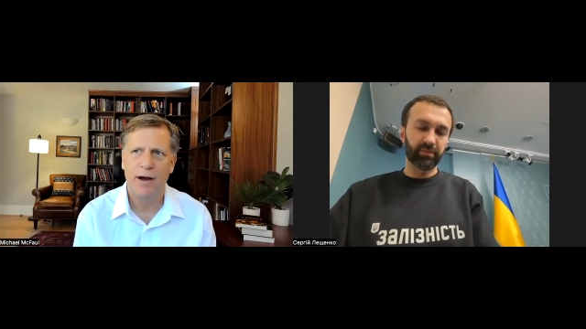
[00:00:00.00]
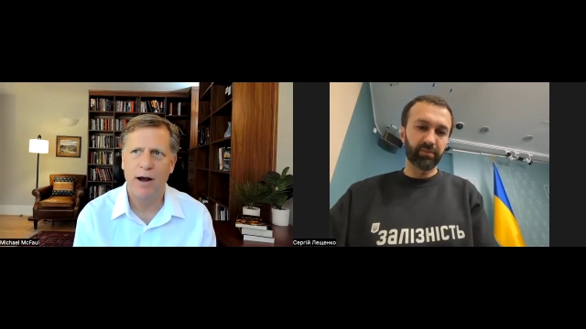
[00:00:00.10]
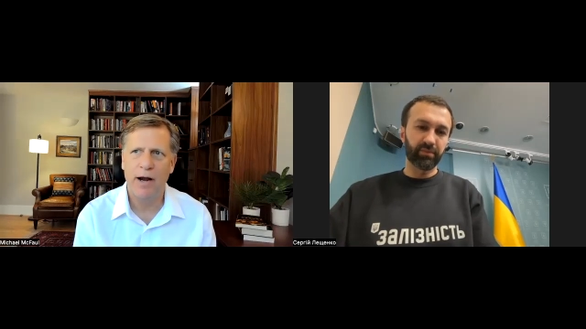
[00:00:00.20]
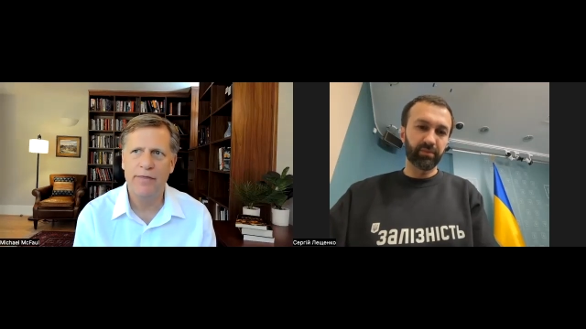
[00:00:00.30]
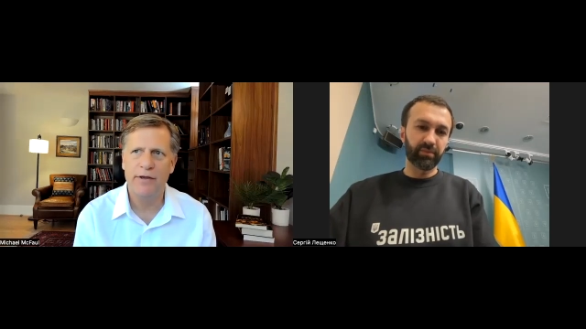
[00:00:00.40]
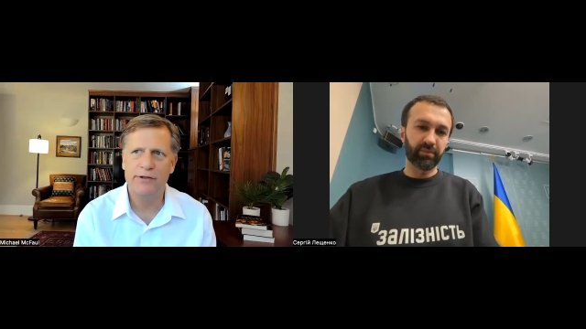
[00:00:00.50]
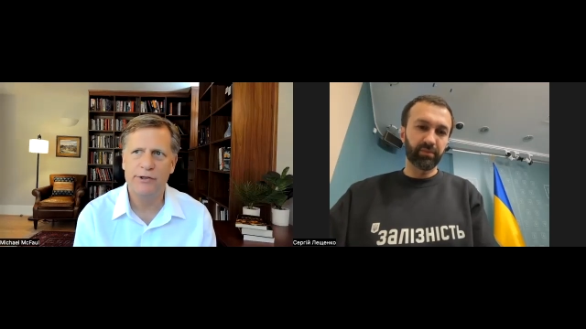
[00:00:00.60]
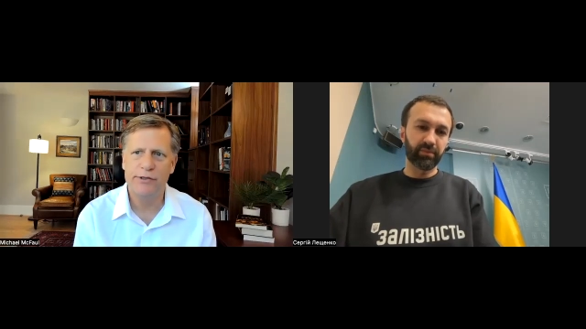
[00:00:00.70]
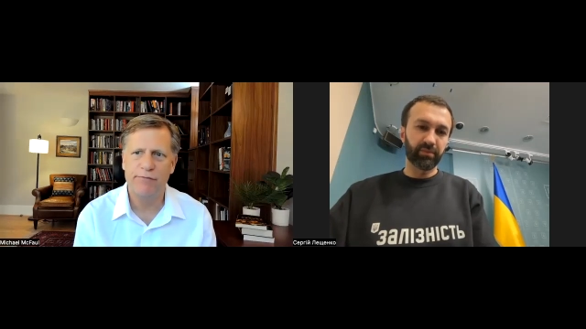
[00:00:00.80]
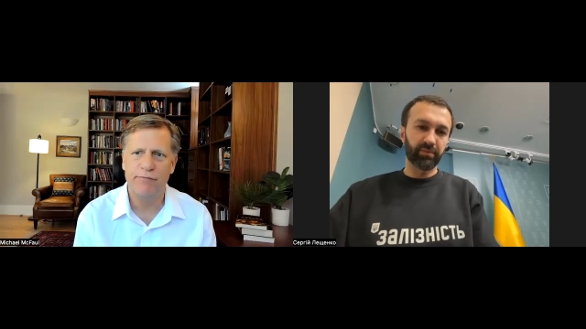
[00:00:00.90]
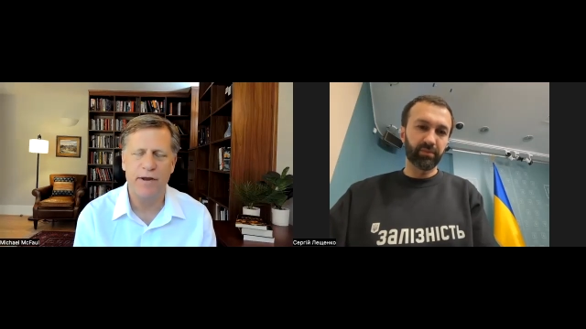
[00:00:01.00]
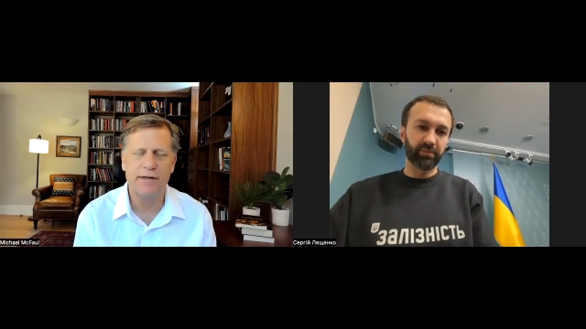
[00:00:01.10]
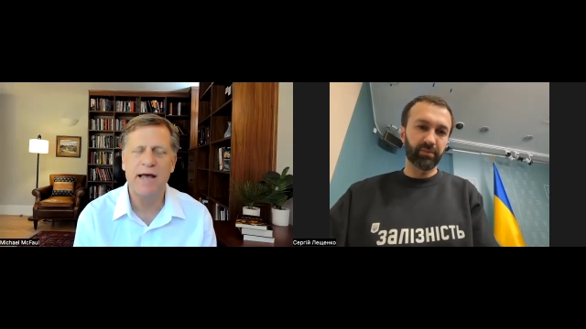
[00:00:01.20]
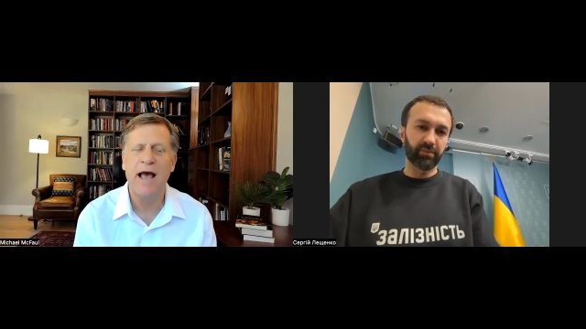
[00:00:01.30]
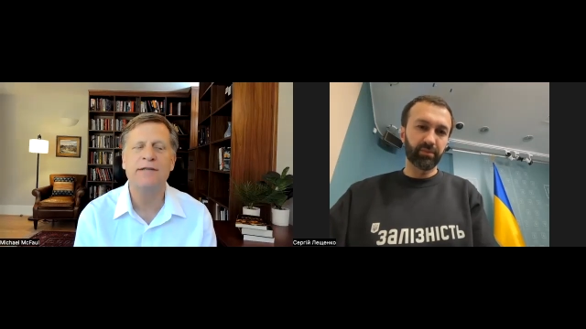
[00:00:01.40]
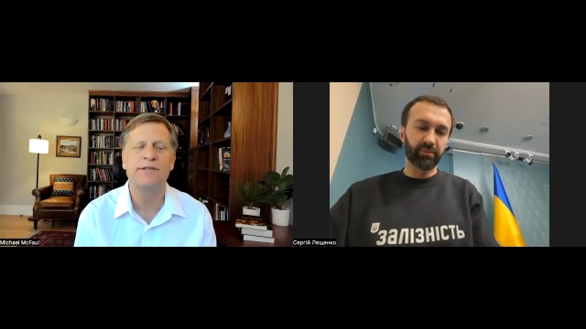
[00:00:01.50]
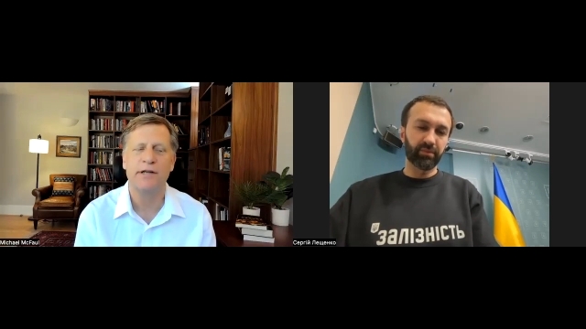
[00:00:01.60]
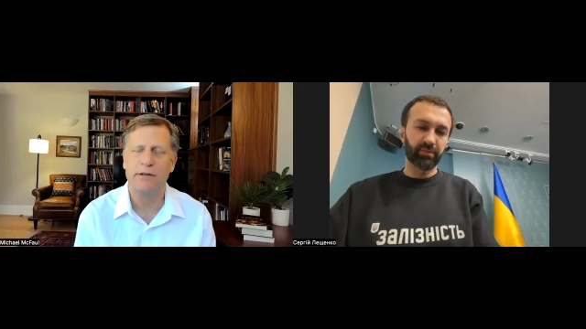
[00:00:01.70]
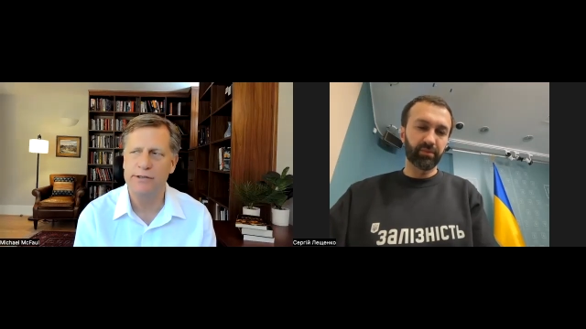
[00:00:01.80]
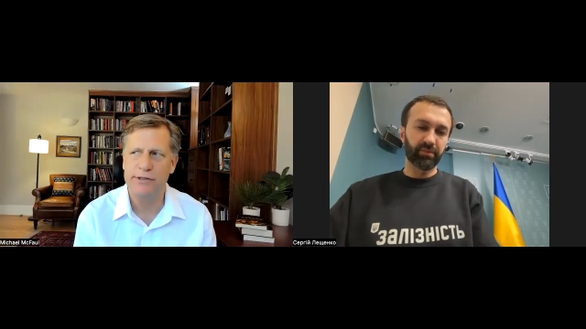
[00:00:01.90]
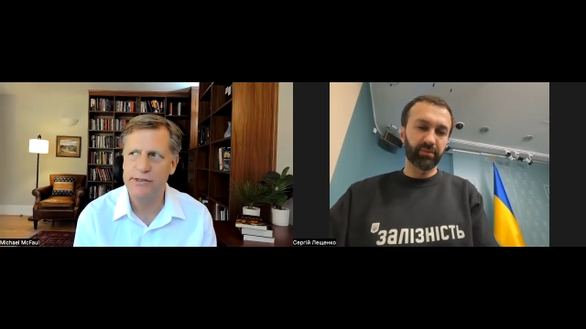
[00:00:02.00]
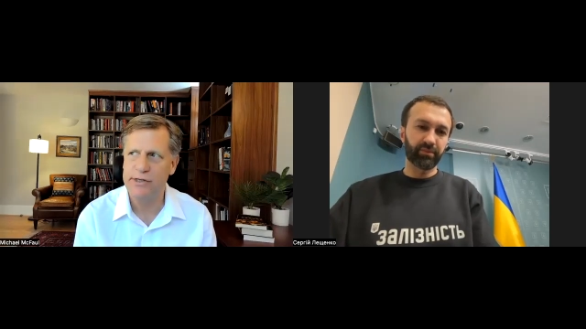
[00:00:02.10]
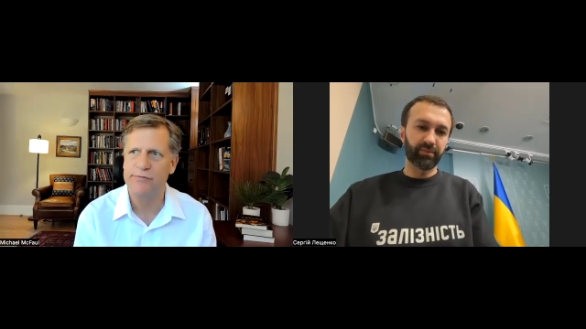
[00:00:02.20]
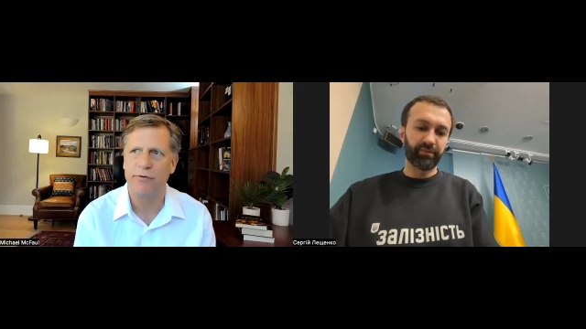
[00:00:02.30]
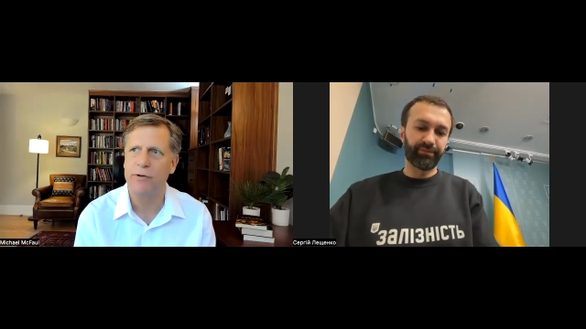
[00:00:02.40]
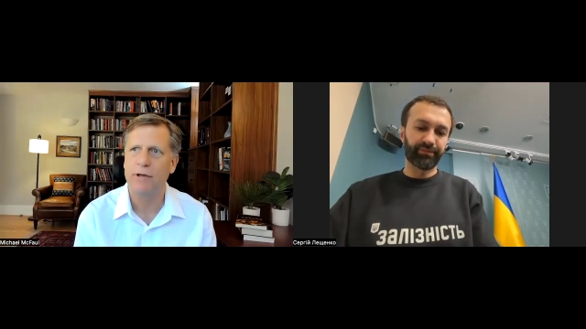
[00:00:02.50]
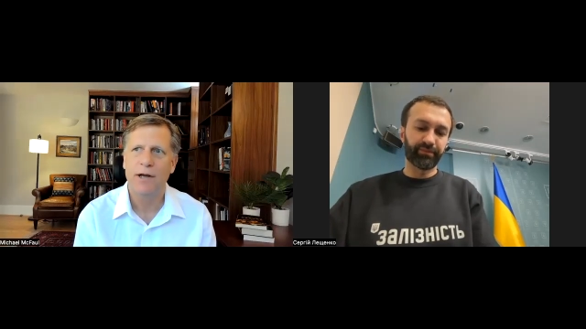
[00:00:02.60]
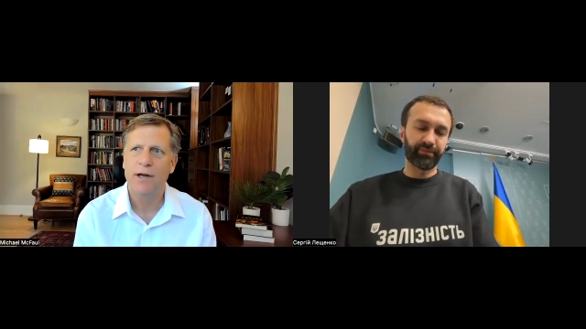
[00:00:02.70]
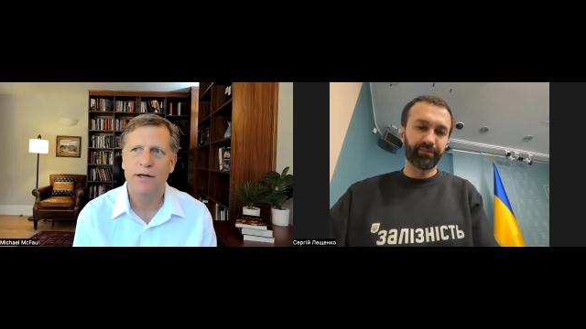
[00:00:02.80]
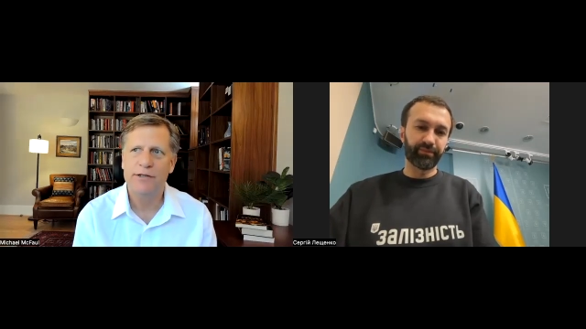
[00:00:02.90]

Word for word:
Speaker 1: I think, just fantastically successful. It's